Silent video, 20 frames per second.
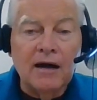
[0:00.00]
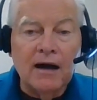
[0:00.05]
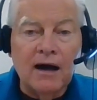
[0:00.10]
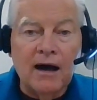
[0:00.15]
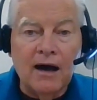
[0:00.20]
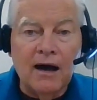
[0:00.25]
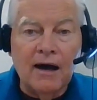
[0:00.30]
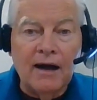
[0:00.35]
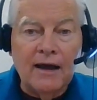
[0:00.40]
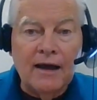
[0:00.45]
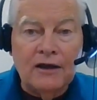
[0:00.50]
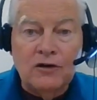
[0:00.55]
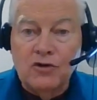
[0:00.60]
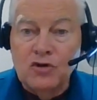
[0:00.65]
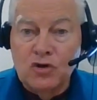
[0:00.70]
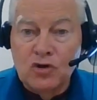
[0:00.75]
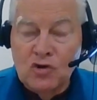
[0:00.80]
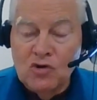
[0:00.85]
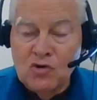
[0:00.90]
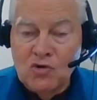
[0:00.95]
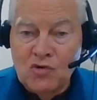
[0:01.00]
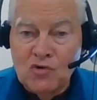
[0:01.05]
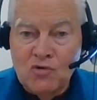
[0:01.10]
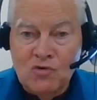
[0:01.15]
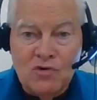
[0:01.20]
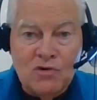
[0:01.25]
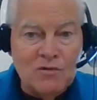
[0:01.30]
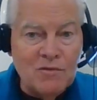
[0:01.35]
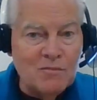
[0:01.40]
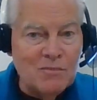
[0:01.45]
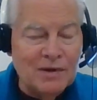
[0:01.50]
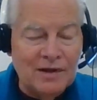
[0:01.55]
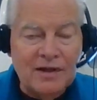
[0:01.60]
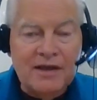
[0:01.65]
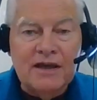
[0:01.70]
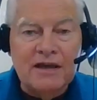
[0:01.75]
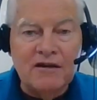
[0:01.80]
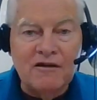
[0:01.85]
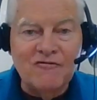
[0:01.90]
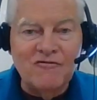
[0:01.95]
And do
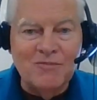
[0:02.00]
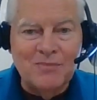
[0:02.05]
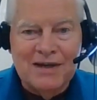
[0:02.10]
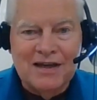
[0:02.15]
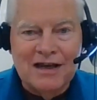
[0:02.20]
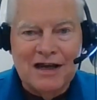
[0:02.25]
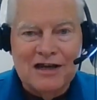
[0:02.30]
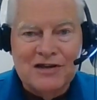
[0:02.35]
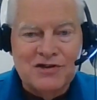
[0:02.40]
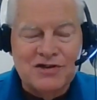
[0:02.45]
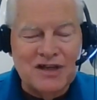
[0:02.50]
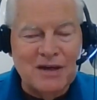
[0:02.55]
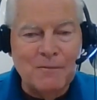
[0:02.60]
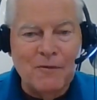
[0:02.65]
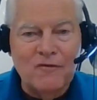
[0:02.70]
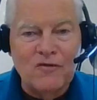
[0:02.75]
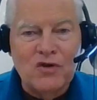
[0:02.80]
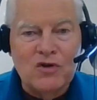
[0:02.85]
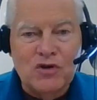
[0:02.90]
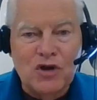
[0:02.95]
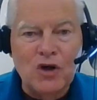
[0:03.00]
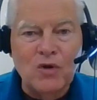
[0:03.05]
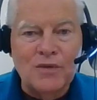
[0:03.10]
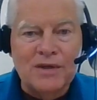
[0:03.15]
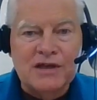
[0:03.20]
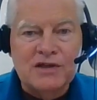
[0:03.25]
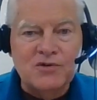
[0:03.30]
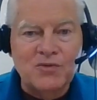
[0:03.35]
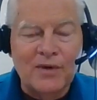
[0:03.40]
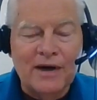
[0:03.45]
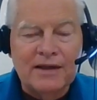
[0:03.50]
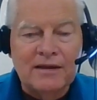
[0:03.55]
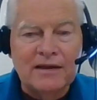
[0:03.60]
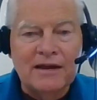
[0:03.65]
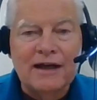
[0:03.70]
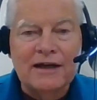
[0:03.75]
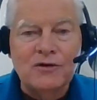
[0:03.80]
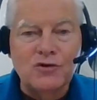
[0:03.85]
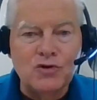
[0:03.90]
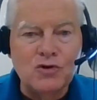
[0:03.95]
believe, because some of you know this, right,
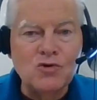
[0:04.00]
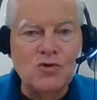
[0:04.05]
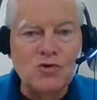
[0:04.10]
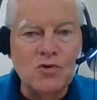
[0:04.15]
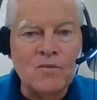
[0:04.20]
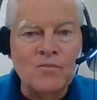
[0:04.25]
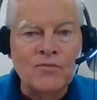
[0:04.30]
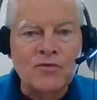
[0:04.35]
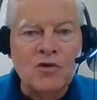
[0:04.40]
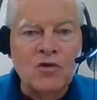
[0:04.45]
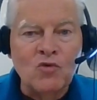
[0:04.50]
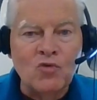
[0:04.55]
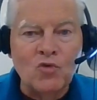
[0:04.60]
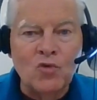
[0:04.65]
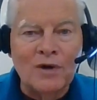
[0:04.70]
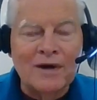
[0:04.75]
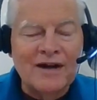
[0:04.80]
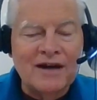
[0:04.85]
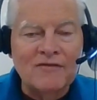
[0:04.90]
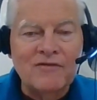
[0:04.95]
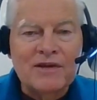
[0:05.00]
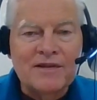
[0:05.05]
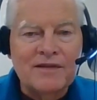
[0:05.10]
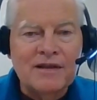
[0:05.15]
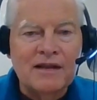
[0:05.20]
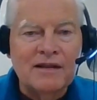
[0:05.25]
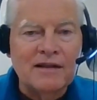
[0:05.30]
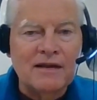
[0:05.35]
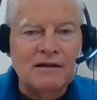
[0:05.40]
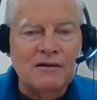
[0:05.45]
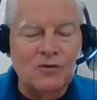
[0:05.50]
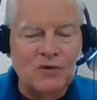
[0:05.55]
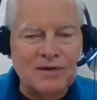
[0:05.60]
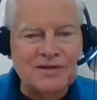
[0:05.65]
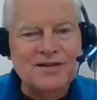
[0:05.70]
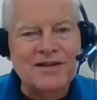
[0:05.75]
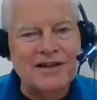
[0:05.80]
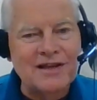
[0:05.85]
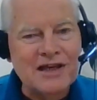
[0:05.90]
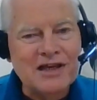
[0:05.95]
that I do run everything that
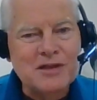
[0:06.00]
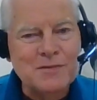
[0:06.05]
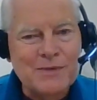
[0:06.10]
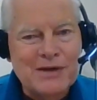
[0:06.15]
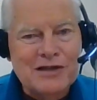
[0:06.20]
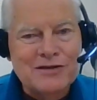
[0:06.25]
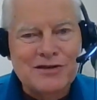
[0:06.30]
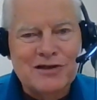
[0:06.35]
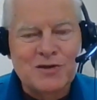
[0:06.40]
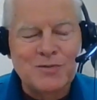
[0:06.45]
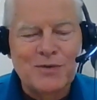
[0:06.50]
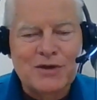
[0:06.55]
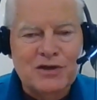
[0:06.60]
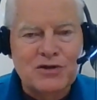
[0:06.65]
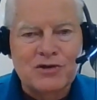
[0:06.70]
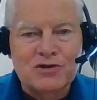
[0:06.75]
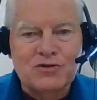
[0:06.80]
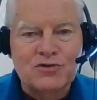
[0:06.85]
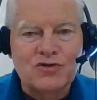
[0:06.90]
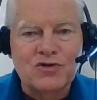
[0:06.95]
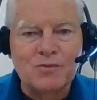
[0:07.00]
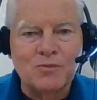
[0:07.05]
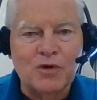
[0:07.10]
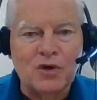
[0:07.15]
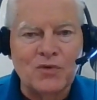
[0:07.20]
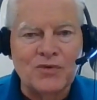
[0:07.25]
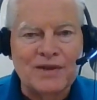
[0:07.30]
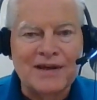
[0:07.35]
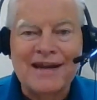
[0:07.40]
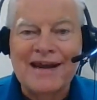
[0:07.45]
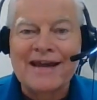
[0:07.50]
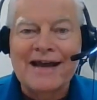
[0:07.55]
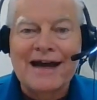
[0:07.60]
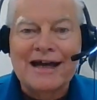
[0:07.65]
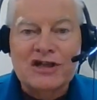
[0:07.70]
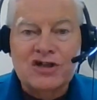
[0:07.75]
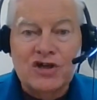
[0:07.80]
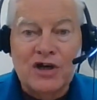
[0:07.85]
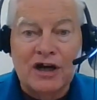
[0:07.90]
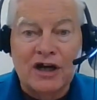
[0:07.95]
looks the least bit suspicious through both an
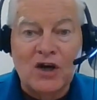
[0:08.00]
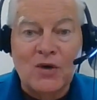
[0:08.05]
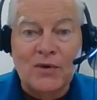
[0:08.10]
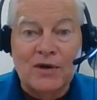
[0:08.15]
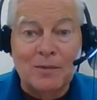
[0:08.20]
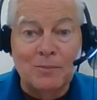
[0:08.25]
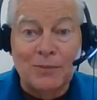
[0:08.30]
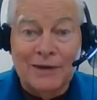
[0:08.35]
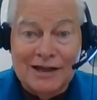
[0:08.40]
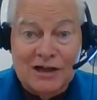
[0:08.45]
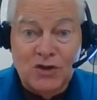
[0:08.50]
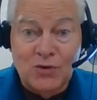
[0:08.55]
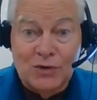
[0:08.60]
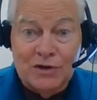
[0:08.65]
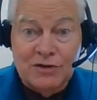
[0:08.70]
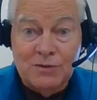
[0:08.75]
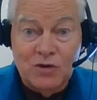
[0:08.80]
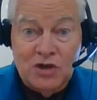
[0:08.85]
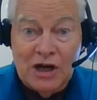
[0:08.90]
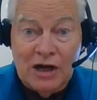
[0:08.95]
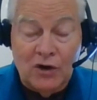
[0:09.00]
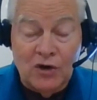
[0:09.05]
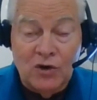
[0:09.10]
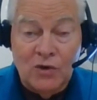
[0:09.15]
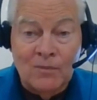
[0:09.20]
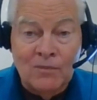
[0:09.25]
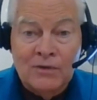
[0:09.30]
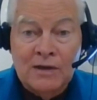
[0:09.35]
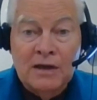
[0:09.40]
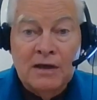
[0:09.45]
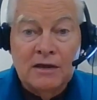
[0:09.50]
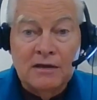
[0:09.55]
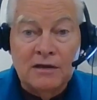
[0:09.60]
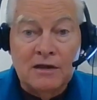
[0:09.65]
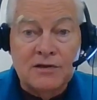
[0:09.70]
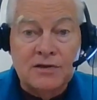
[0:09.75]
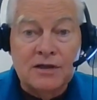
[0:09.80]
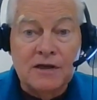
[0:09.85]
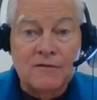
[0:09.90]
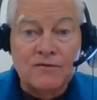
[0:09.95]
AI checker and a plagiarism checker
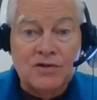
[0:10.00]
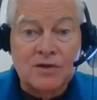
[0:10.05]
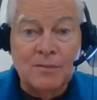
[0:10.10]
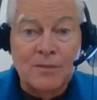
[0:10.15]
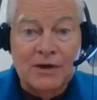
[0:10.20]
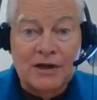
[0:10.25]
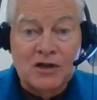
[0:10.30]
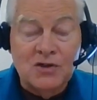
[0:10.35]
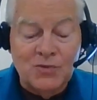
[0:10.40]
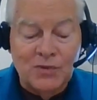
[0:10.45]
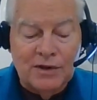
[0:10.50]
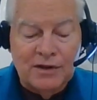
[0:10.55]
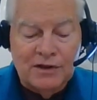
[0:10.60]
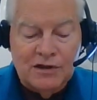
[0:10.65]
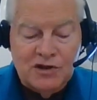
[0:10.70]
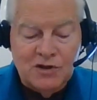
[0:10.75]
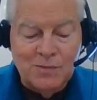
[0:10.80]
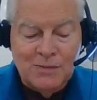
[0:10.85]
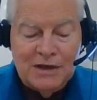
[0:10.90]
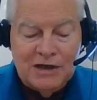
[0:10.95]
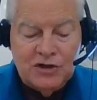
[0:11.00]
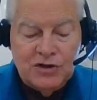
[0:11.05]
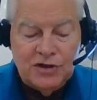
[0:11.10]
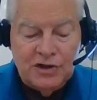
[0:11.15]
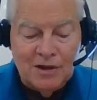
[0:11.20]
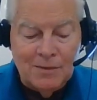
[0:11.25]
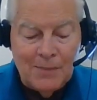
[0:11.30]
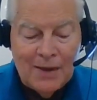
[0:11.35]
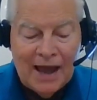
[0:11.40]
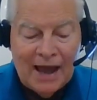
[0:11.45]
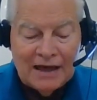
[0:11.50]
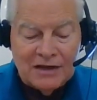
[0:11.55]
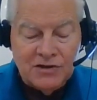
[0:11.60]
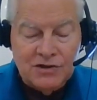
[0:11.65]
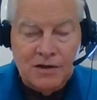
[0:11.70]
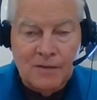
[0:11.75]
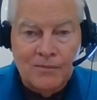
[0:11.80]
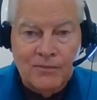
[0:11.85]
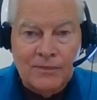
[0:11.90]
to see if somebody's written the speech in the past.